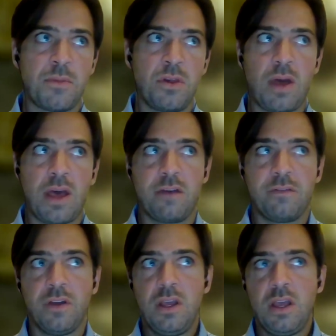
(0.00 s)
time you
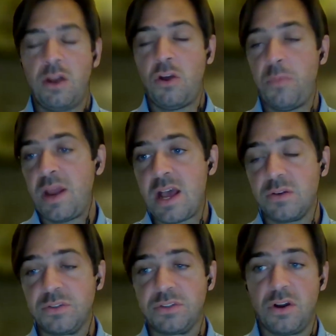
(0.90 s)
have an open
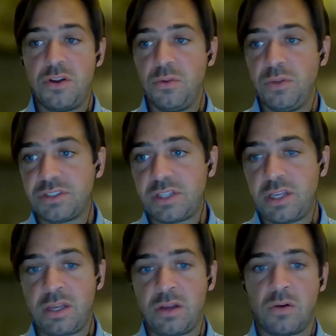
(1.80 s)
house or a new
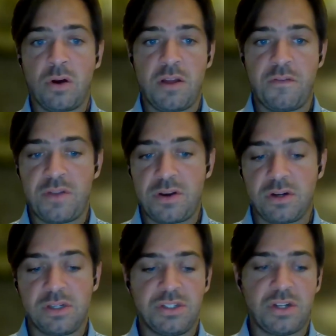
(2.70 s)
listing, or if
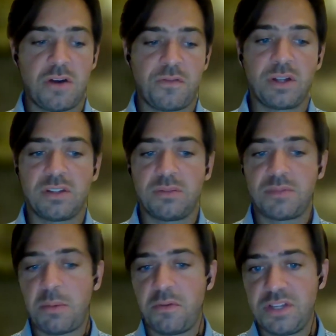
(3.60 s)
vendor is offering
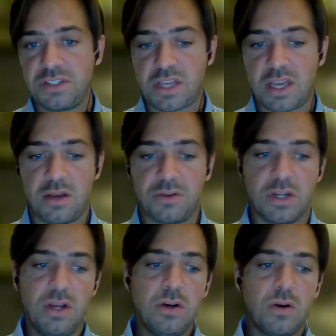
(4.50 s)
some type of
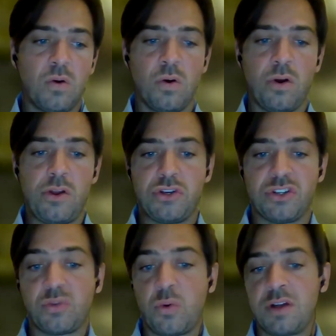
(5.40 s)
discount, or you
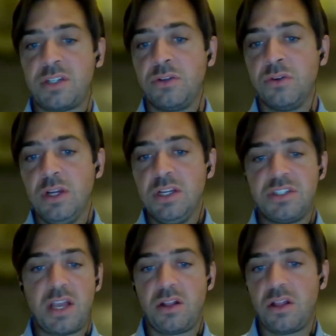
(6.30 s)
just want to
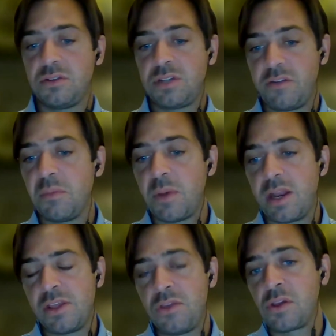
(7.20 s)
say hello to
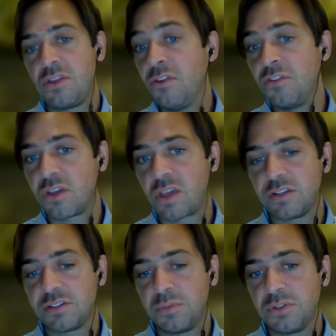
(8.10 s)
everybody, you can use the
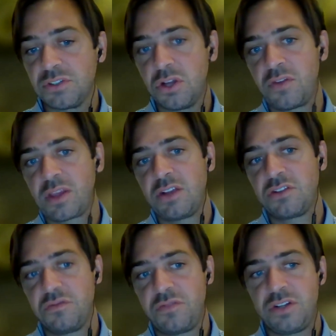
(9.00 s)
custom push
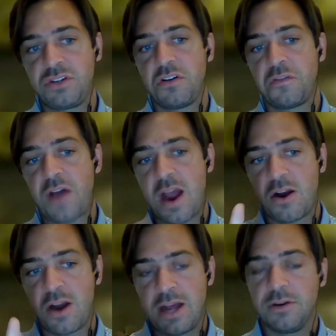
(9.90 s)
notification feature to
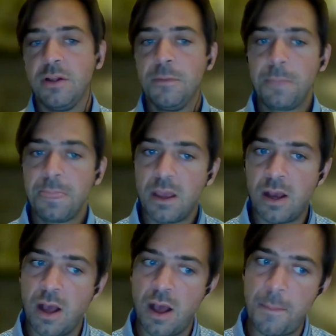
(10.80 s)
fire out
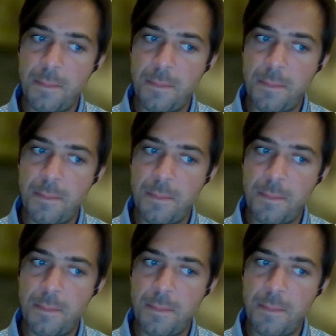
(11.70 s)
a